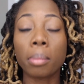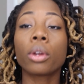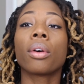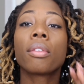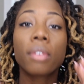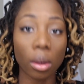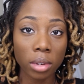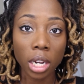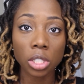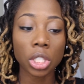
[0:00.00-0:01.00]
I put on
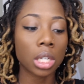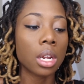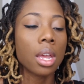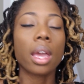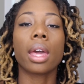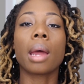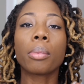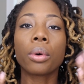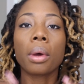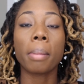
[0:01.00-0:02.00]
foundation and I
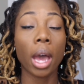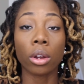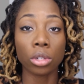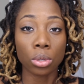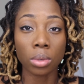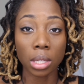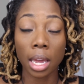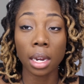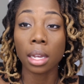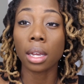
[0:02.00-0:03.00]
put on powder to
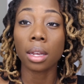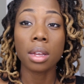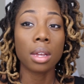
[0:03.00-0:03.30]
set it,